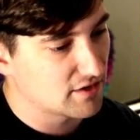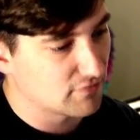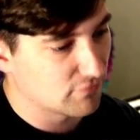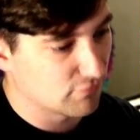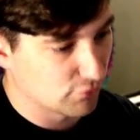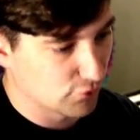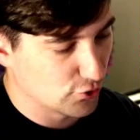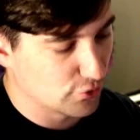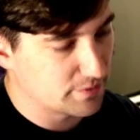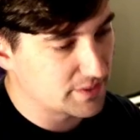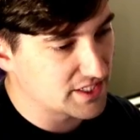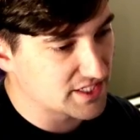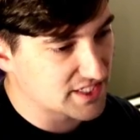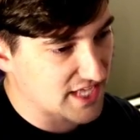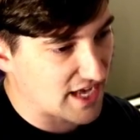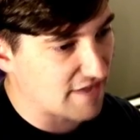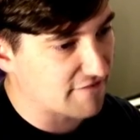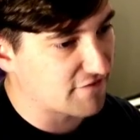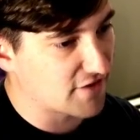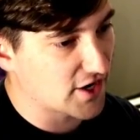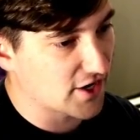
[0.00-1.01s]
Ruby,
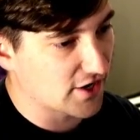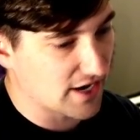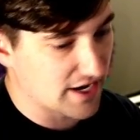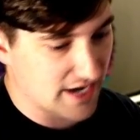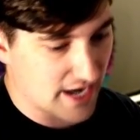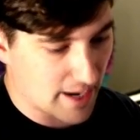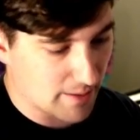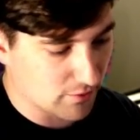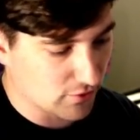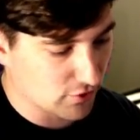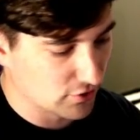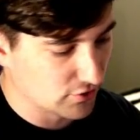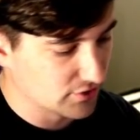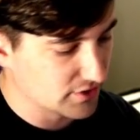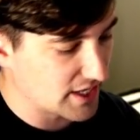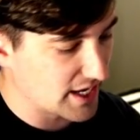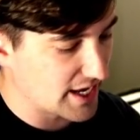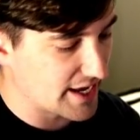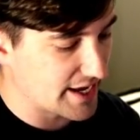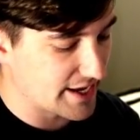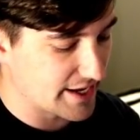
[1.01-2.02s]
Sapphire, and Emerald,
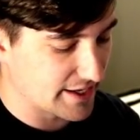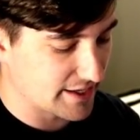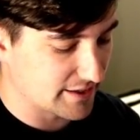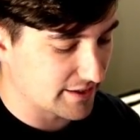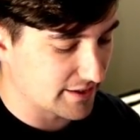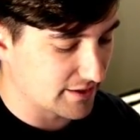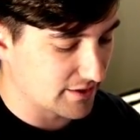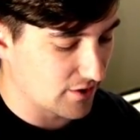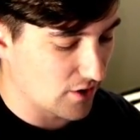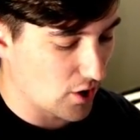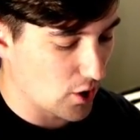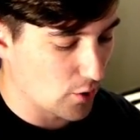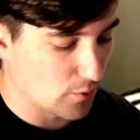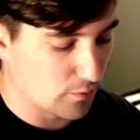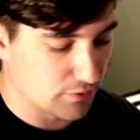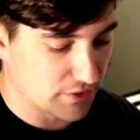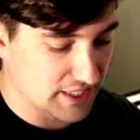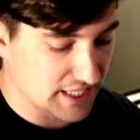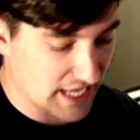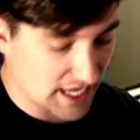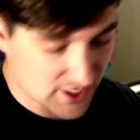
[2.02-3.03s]
and hope
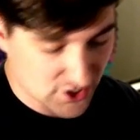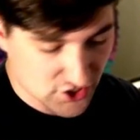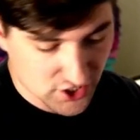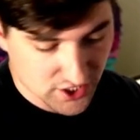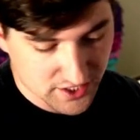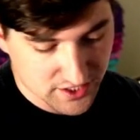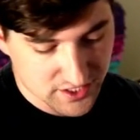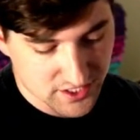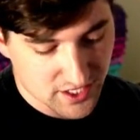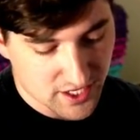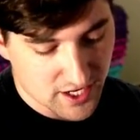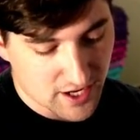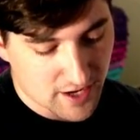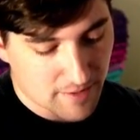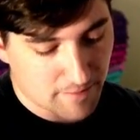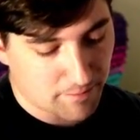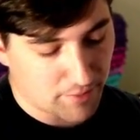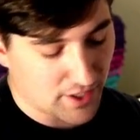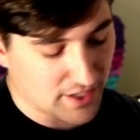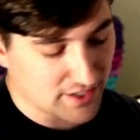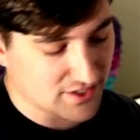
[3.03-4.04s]
we catch it.
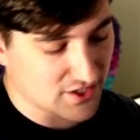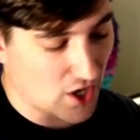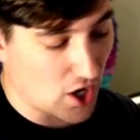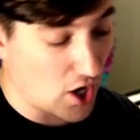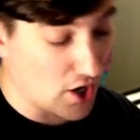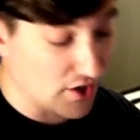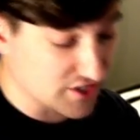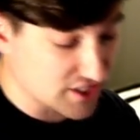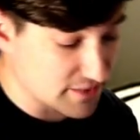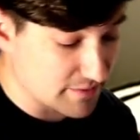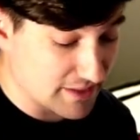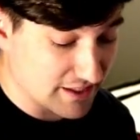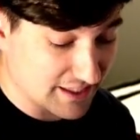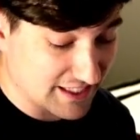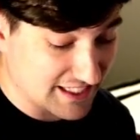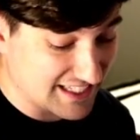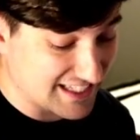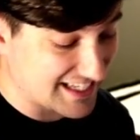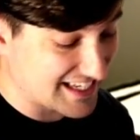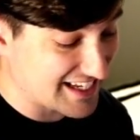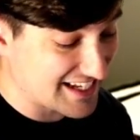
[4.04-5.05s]
But
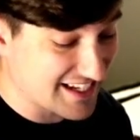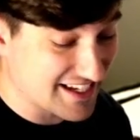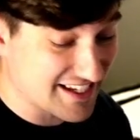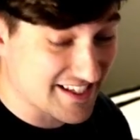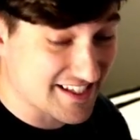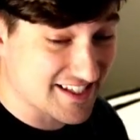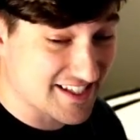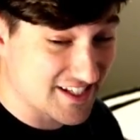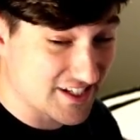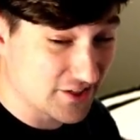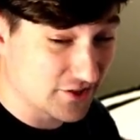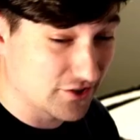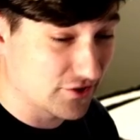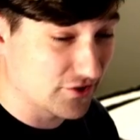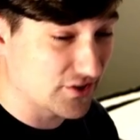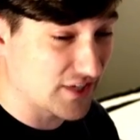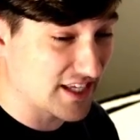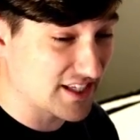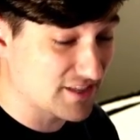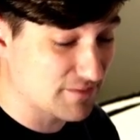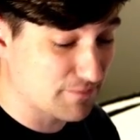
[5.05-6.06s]
ultimately, getting a
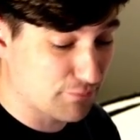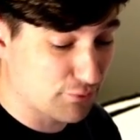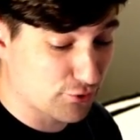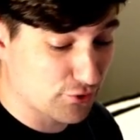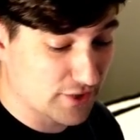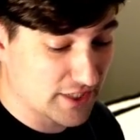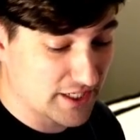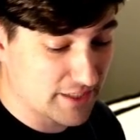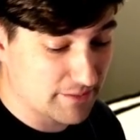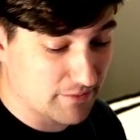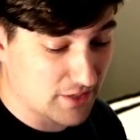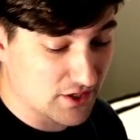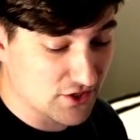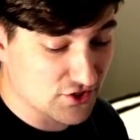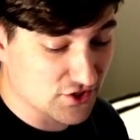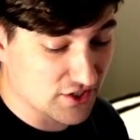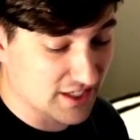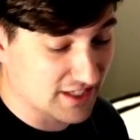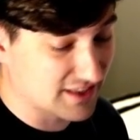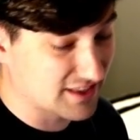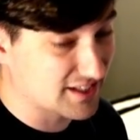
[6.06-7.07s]
Seel, that's pretty much
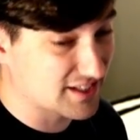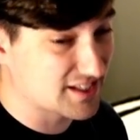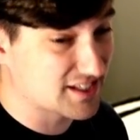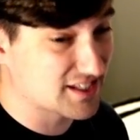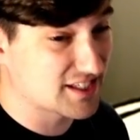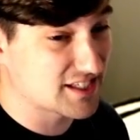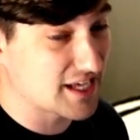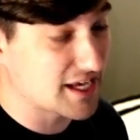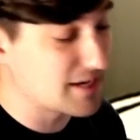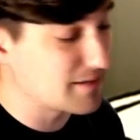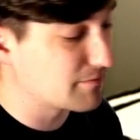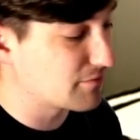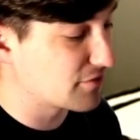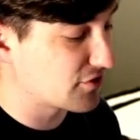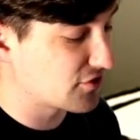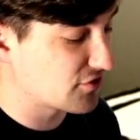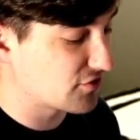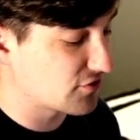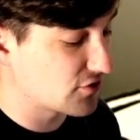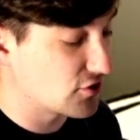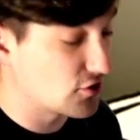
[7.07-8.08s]
like the same
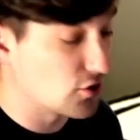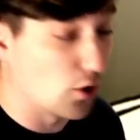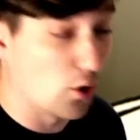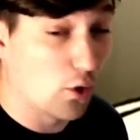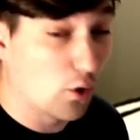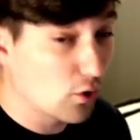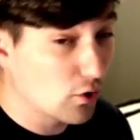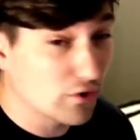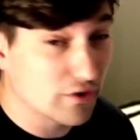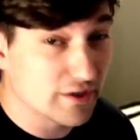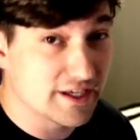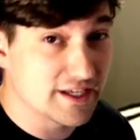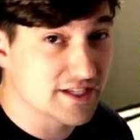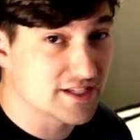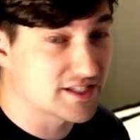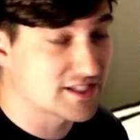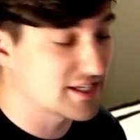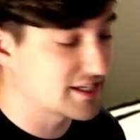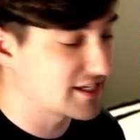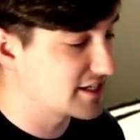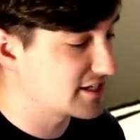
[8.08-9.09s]
goal, is
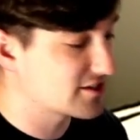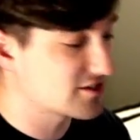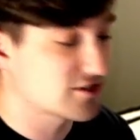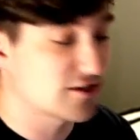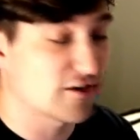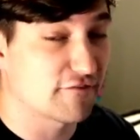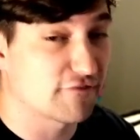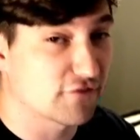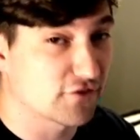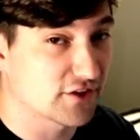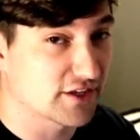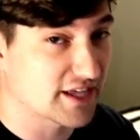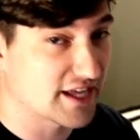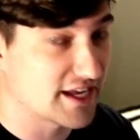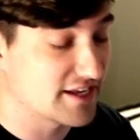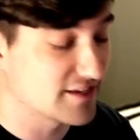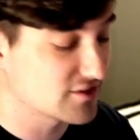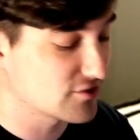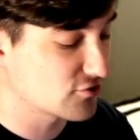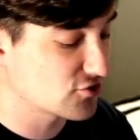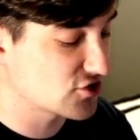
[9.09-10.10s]
to get stuff for the
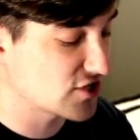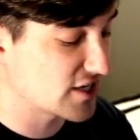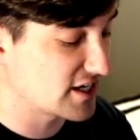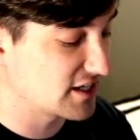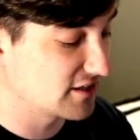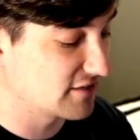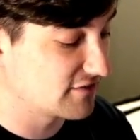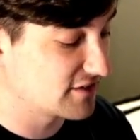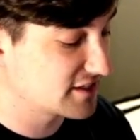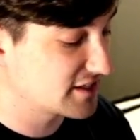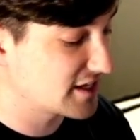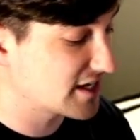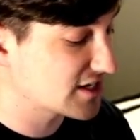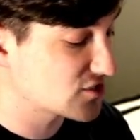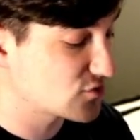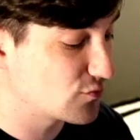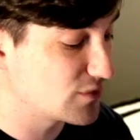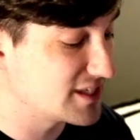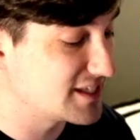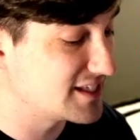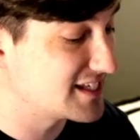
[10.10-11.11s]
Kanto Shiny Living Dex.
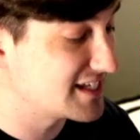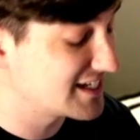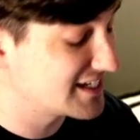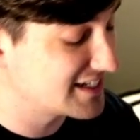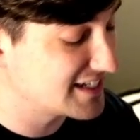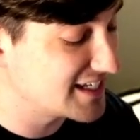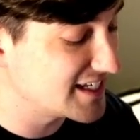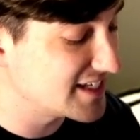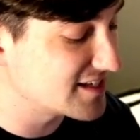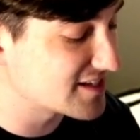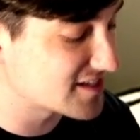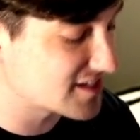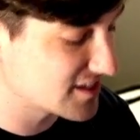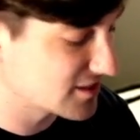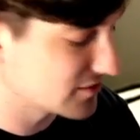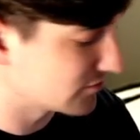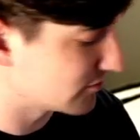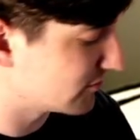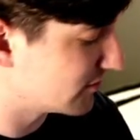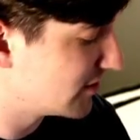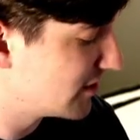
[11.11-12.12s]
We did need
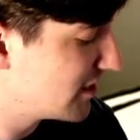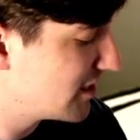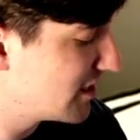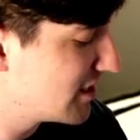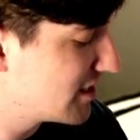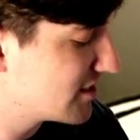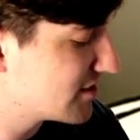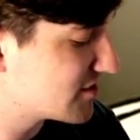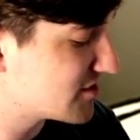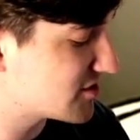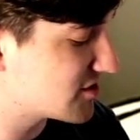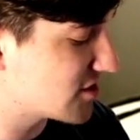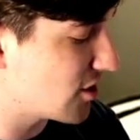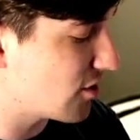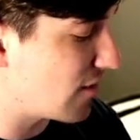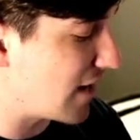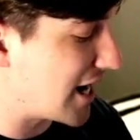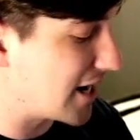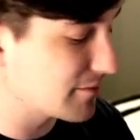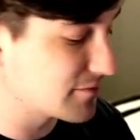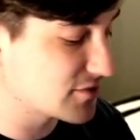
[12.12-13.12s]
Seel,
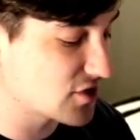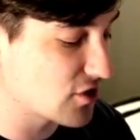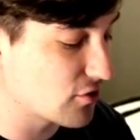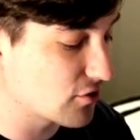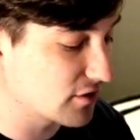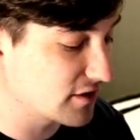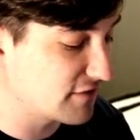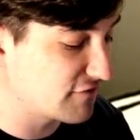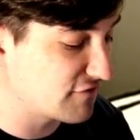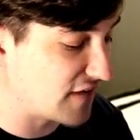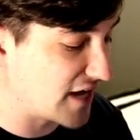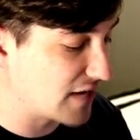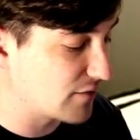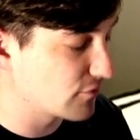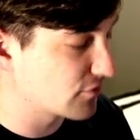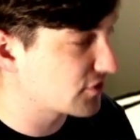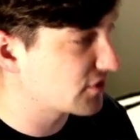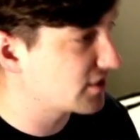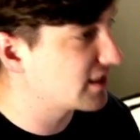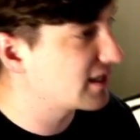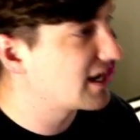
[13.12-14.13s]
so I'm totally fine
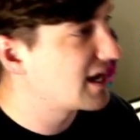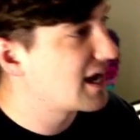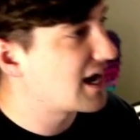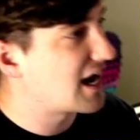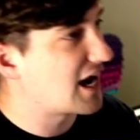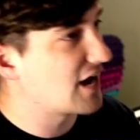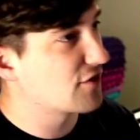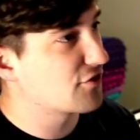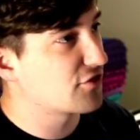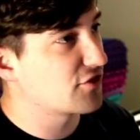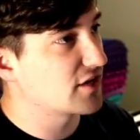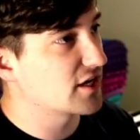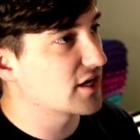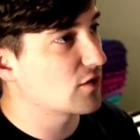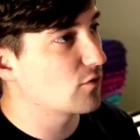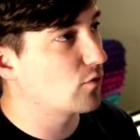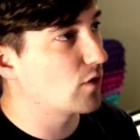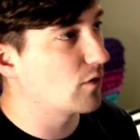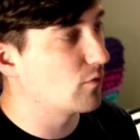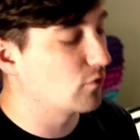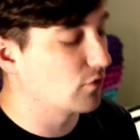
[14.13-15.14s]
with it. I think
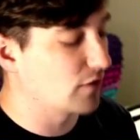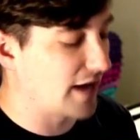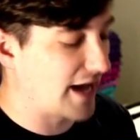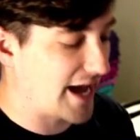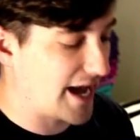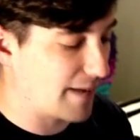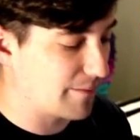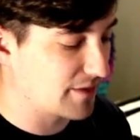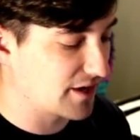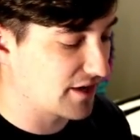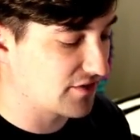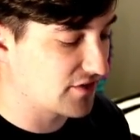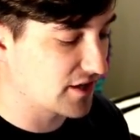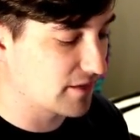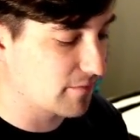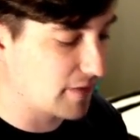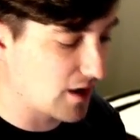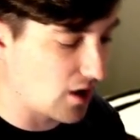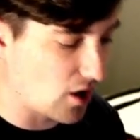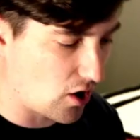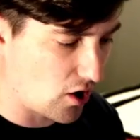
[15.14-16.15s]
what will happen, I think
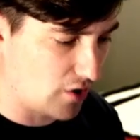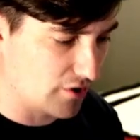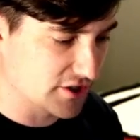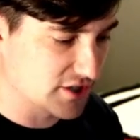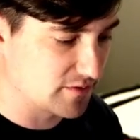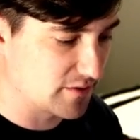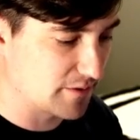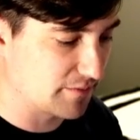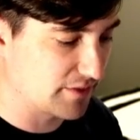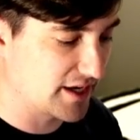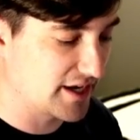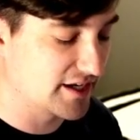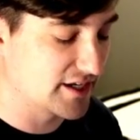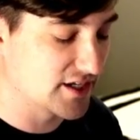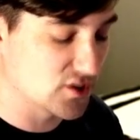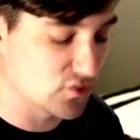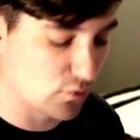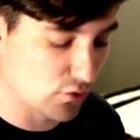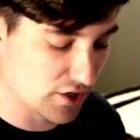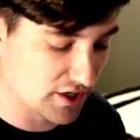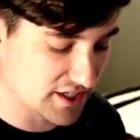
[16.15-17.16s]
my ultimate plan
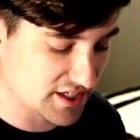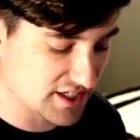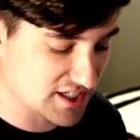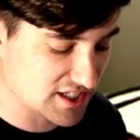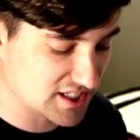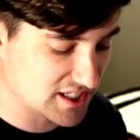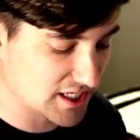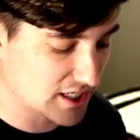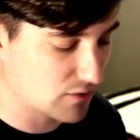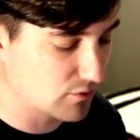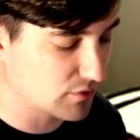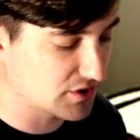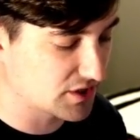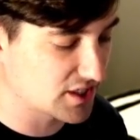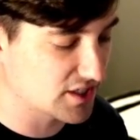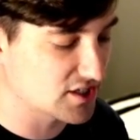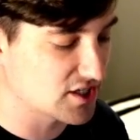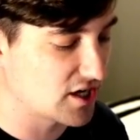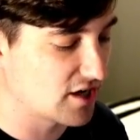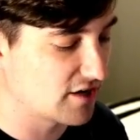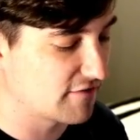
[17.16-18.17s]
is we're going to stick with
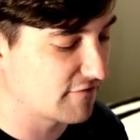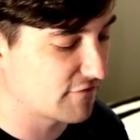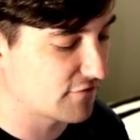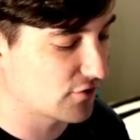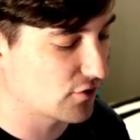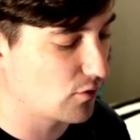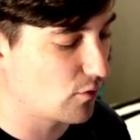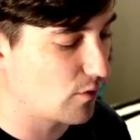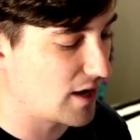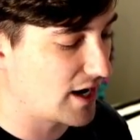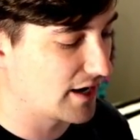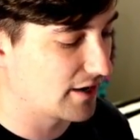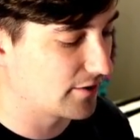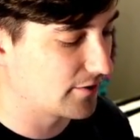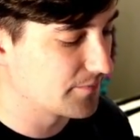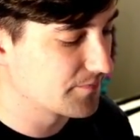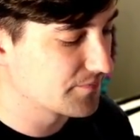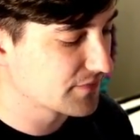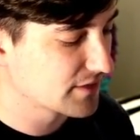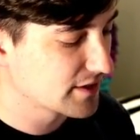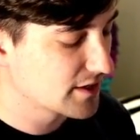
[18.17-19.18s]
this hunt for a
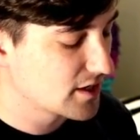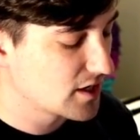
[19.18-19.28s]
while.